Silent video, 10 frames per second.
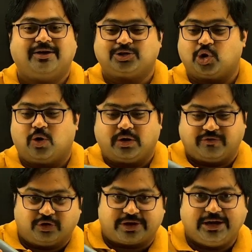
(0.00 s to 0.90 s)
So if
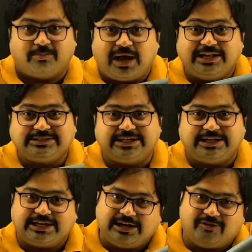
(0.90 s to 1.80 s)
you try to balance it,
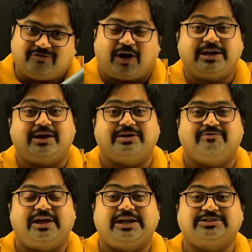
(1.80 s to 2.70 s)
it will fall down in
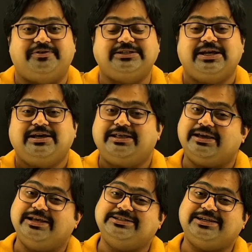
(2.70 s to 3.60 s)
various ways. The
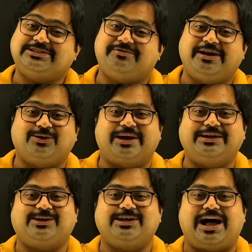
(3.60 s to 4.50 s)
easiest way to
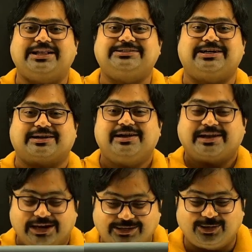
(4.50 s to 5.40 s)
get to the answer,
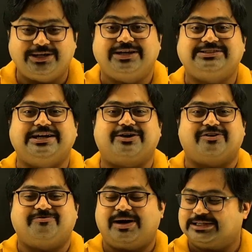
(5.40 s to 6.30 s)
get to the center of
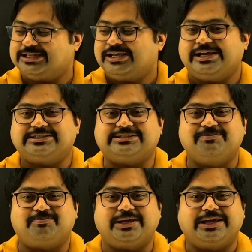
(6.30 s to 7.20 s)
mass, is
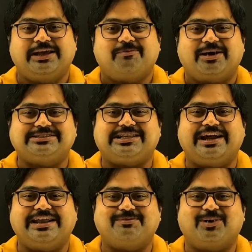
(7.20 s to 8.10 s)
simply by
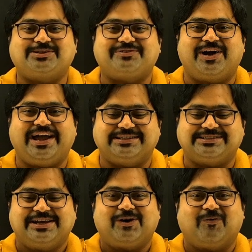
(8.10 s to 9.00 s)
sliding both of your hands
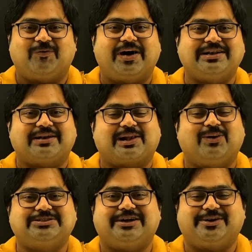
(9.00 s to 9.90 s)
one
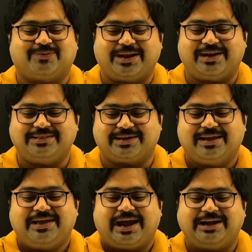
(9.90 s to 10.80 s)
closer to one another,
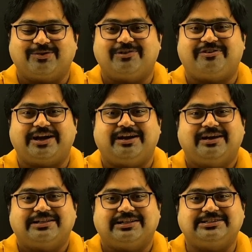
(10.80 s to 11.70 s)
and you will find
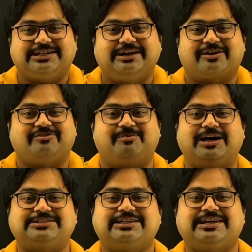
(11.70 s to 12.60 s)
that the center of
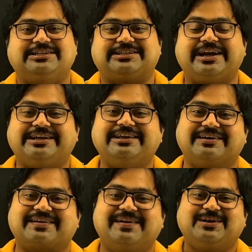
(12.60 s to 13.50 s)
mass is right
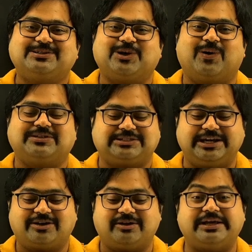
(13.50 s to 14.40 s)
here. So the
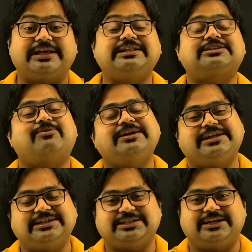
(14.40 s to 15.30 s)
center, it's quite
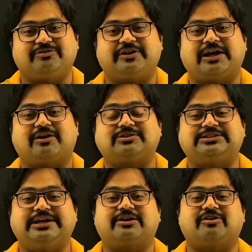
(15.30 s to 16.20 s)
easy to figure out
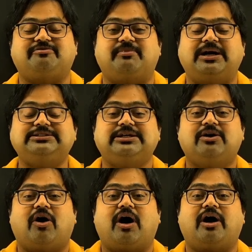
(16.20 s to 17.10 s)
center of mass
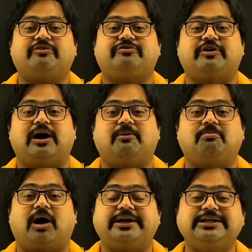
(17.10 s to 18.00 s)
of
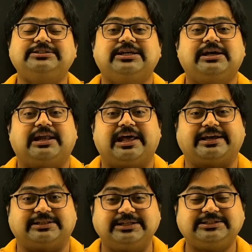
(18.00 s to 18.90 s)
bodies
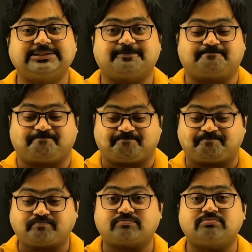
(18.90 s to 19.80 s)
like this.
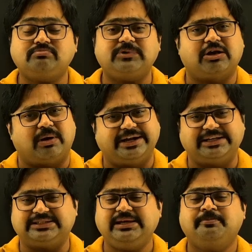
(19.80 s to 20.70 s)
Quite
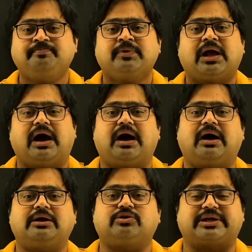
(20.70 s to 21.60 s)
easy
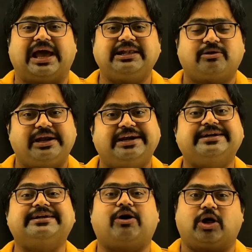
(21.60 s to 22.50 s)
to calculate
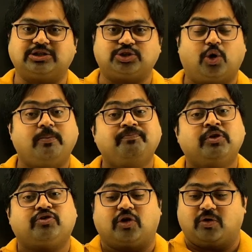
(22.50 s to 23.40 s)
it also.
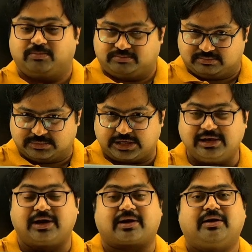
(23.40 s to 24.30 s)
So
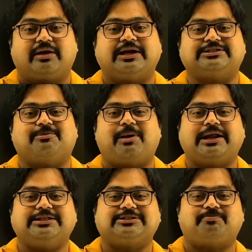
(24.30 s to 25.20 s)
here is the
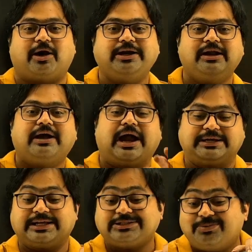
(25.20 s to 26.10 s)
balance point,
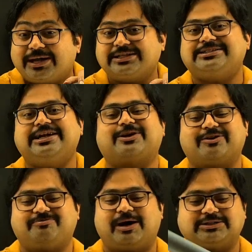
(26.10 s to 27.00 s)
and that's where the center
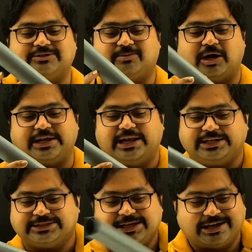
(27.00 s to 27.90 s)
of mass of the body
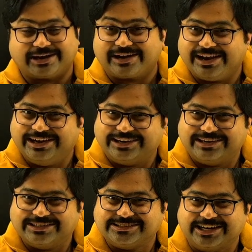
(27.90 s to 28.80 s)
lies, right at
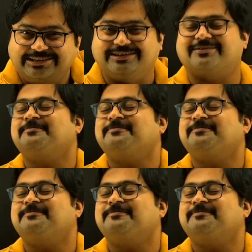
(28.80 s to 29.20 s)
the center.